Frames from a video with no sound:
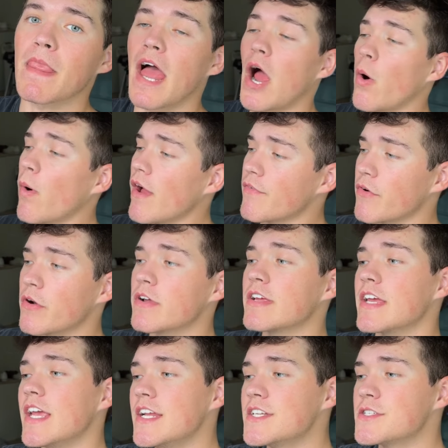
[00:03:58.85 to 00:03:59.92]
However,
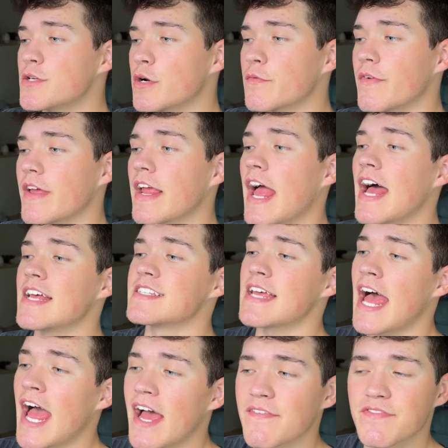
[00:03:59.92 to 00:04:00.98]
each serving has
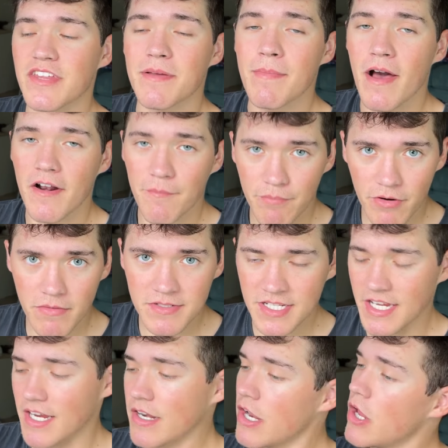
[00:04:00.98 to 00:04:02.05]
half the amount of
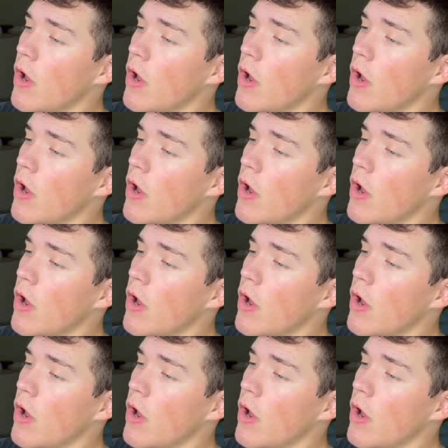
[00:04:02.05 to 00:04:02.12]
protein.